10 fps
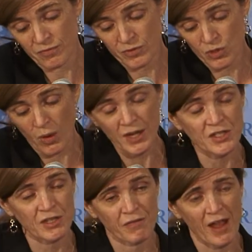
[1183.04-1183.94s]
To
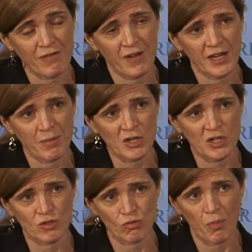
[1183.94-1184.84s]
us, the fact-finding
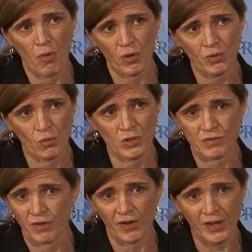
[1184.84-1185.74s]
mission's report was
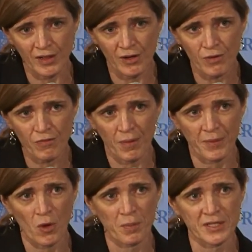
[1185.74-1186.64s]
very clear from
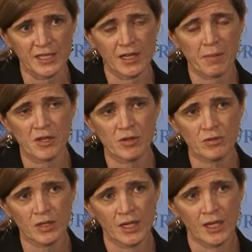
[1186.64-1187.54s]
the
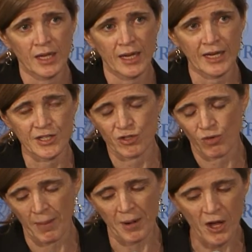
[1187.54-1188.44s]
OPCW. It
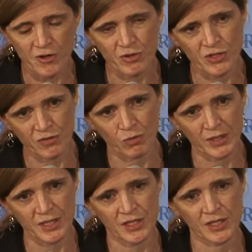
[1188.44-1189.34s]
described hundreds of
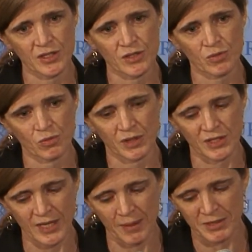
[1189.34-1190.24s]
witnesses with the
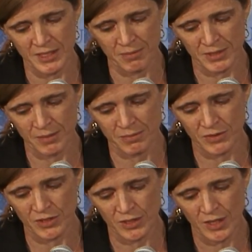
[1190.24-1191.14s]
same
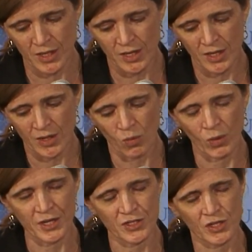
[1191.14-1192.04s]
symptoms,
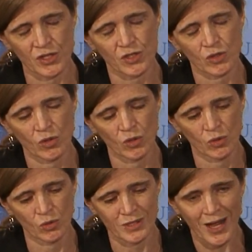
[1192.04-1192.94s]
victims
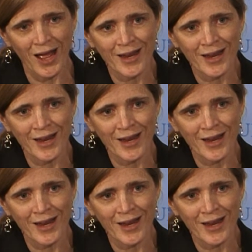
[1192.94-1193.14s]
who died